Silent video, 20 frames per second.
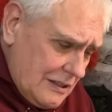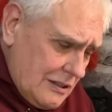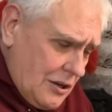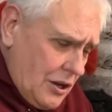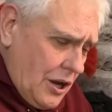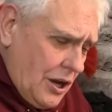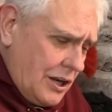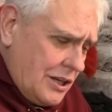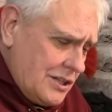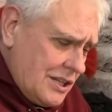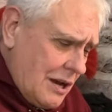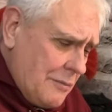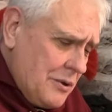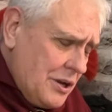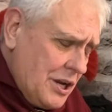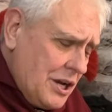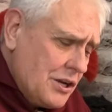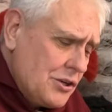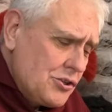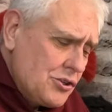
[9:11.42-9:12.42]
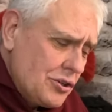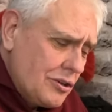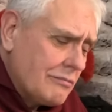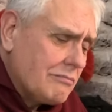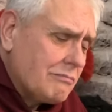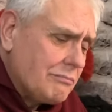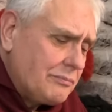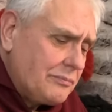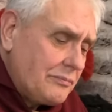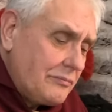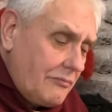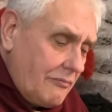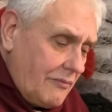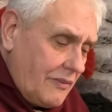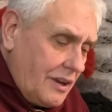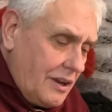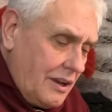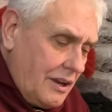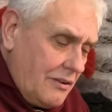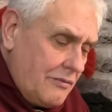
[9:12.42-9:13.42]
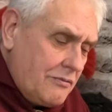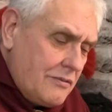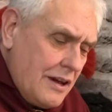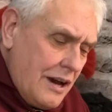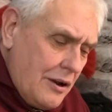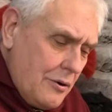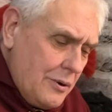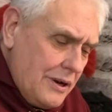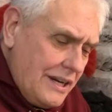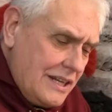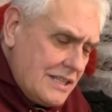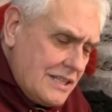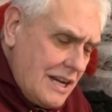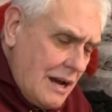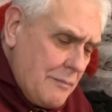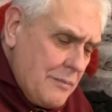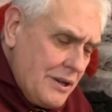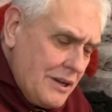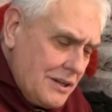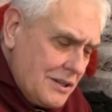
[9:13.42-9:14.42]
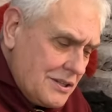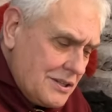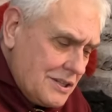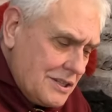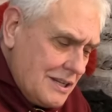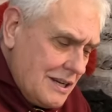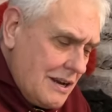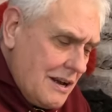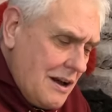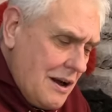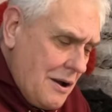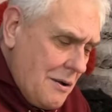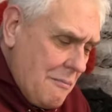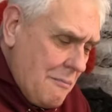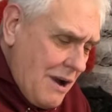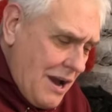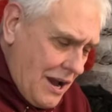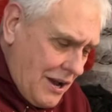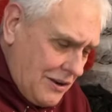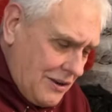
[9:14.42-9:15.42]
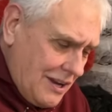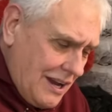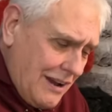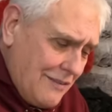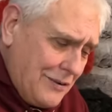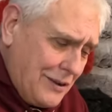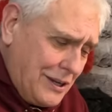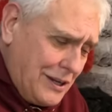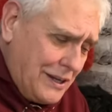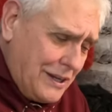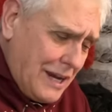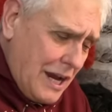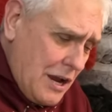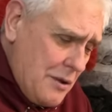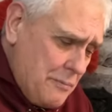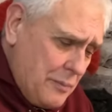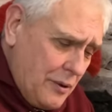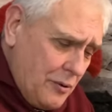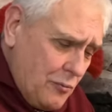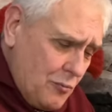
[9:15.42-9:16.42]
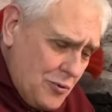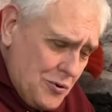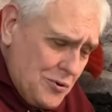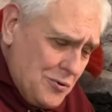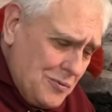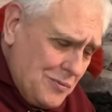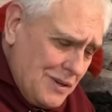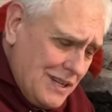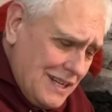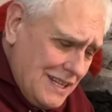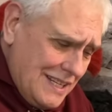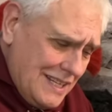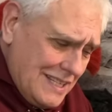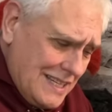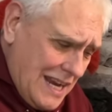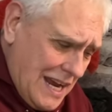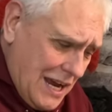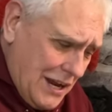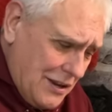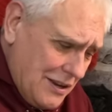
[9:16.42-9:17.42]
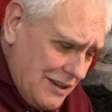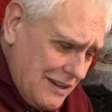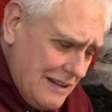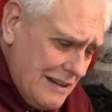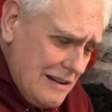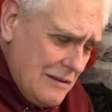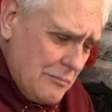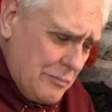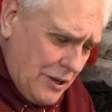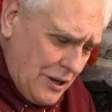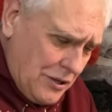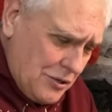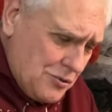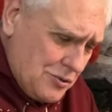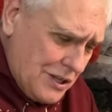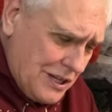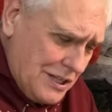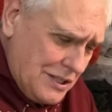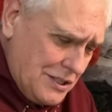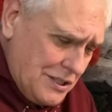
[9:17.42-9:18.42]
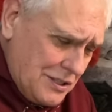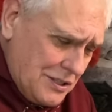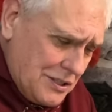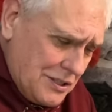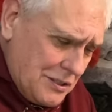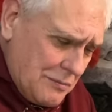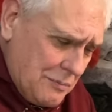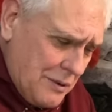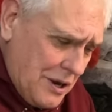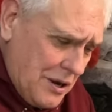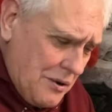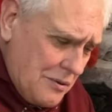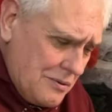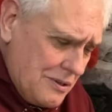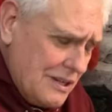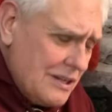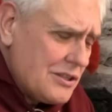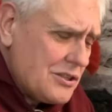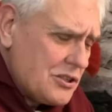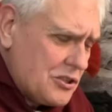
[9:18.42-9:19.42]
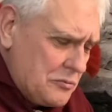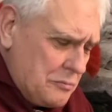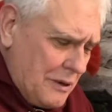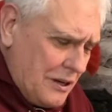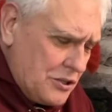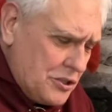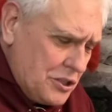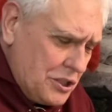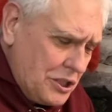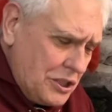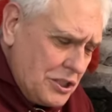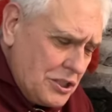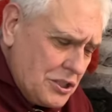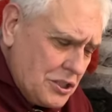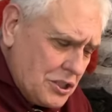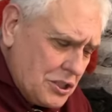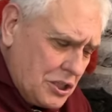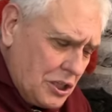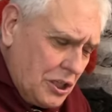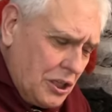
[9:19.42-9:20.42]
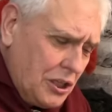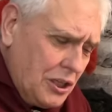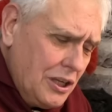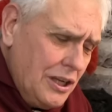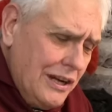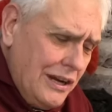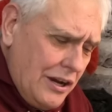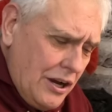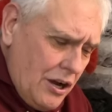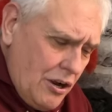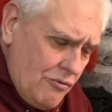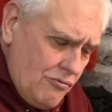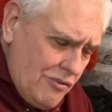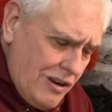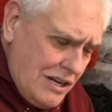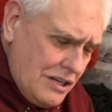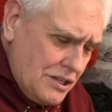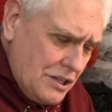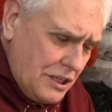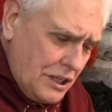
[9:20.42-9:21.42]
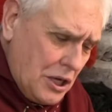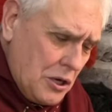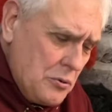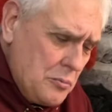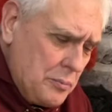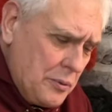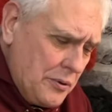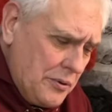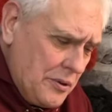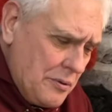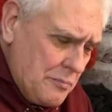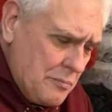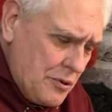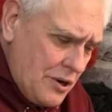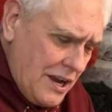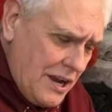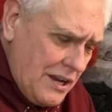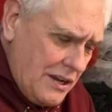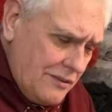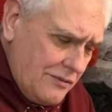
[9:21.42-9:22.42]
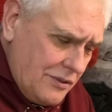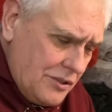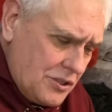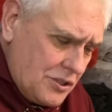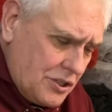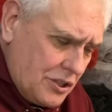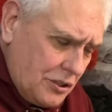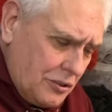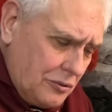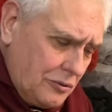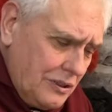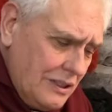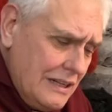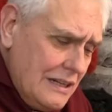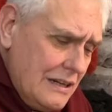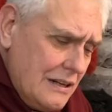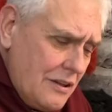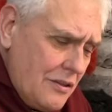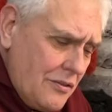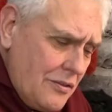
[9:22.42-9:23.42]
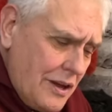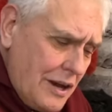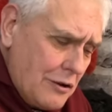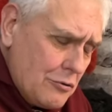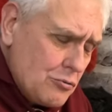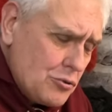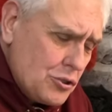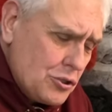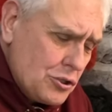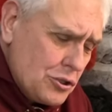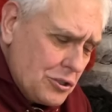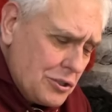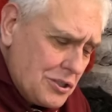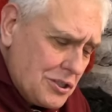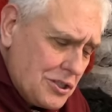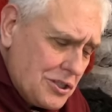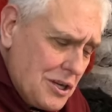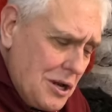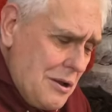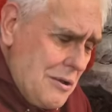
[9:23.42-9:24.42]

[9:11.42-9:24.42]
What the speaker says: Examination. If thou examinest a man having a gaping wound in his head, penetrating to the bone, smashing his skull, and rending open the brain of his skull, thou shouldst